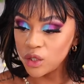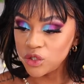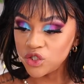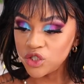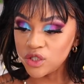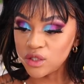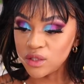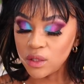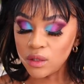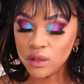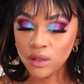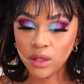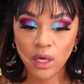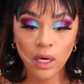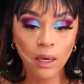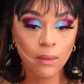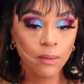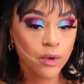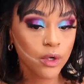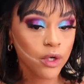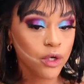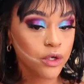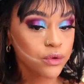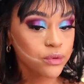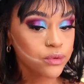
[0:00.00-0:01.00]
just like that. I'm
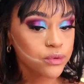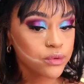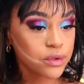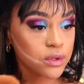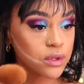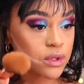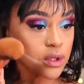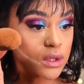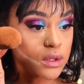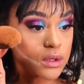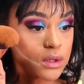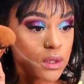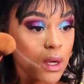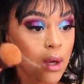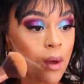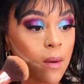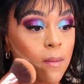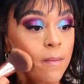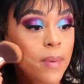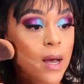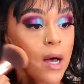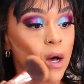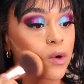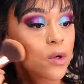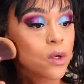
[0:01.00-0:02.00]
gonna use this
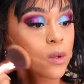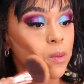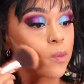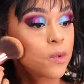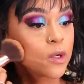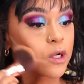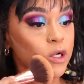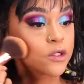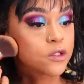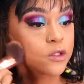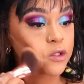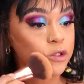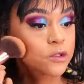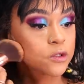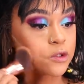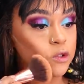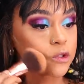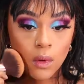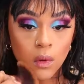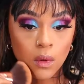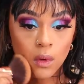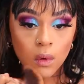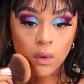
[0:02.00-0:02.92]
powder brush, and